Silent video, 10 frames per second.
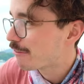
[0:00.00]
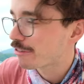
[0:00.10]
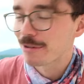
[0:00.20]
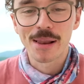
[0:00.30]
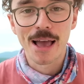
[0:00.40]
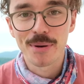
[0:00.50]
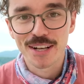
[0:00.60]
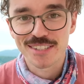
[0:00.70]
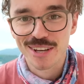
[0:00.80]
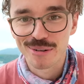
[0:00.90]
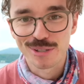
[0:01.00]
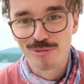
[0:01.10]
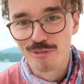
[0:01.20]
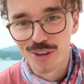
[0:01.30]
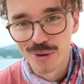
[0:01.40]
Every Blind Bag
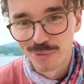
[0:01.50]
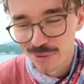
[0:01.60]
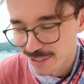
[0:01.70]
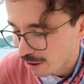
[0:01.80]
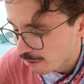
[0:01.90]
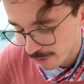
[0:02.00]
series reviewed with Terror of